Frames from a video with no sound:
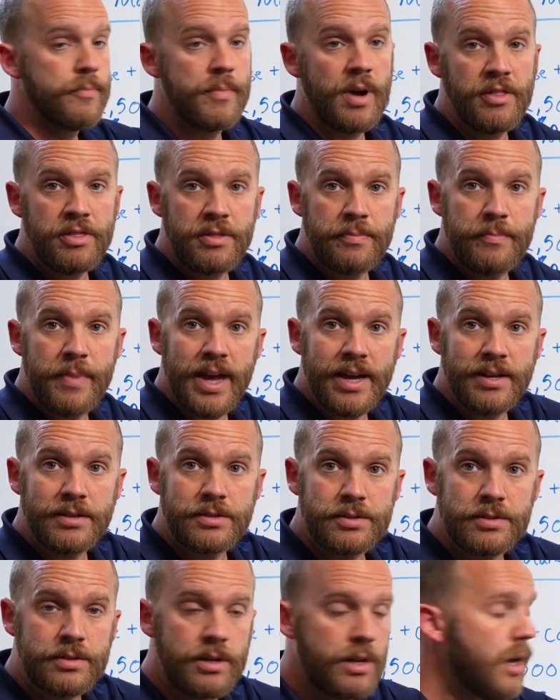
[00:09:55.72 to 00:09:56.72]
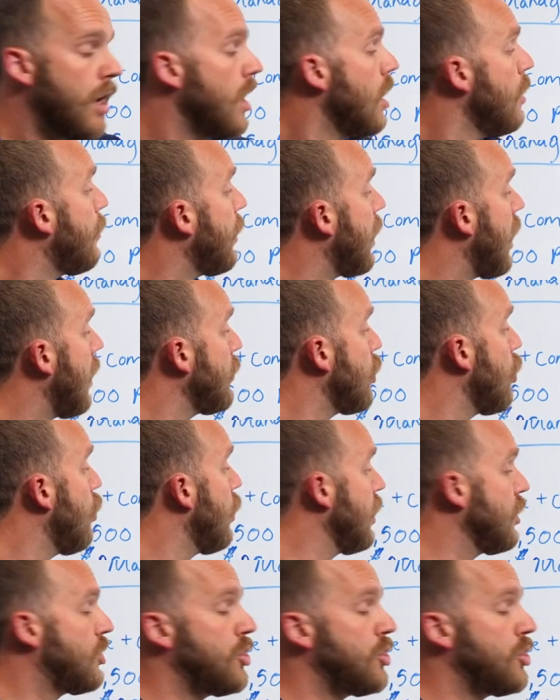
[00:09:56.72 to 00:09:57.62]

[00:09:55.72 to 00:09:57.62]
month base, but I'm going